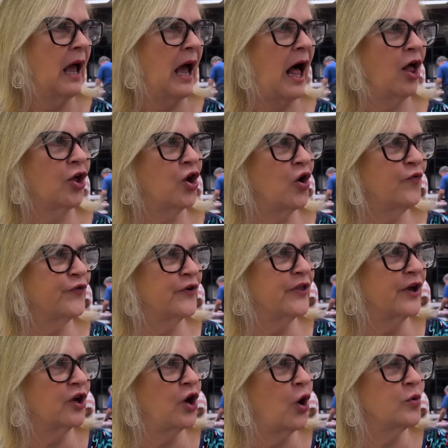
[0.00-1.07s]
I'll go for the
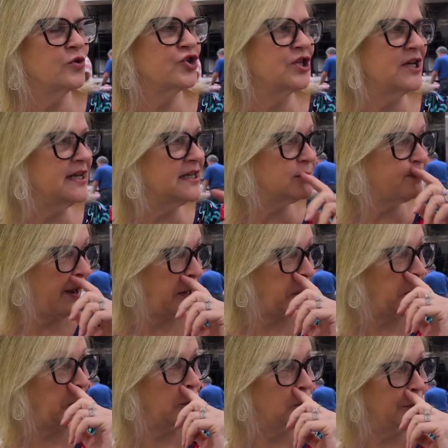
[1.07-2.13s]
goat cheese by
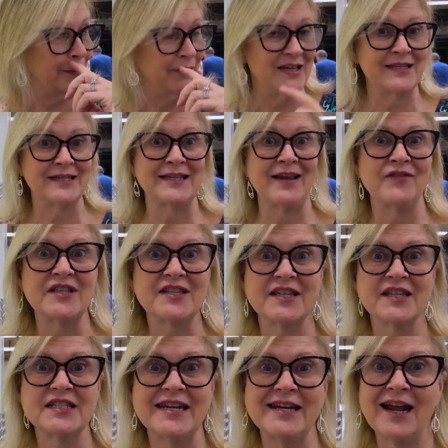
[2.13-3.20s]
Kirkland. That's seven
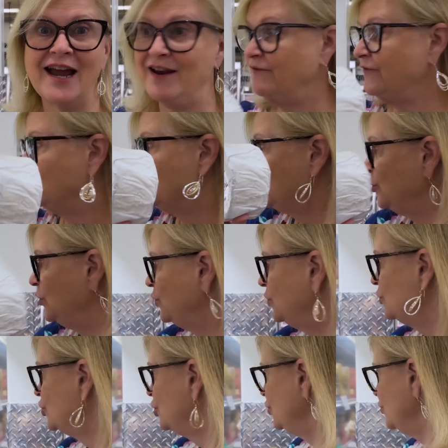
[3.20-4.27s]
sixty nine for two,
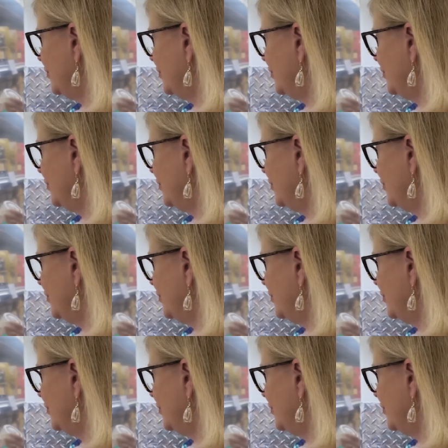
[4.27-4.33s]
yeah.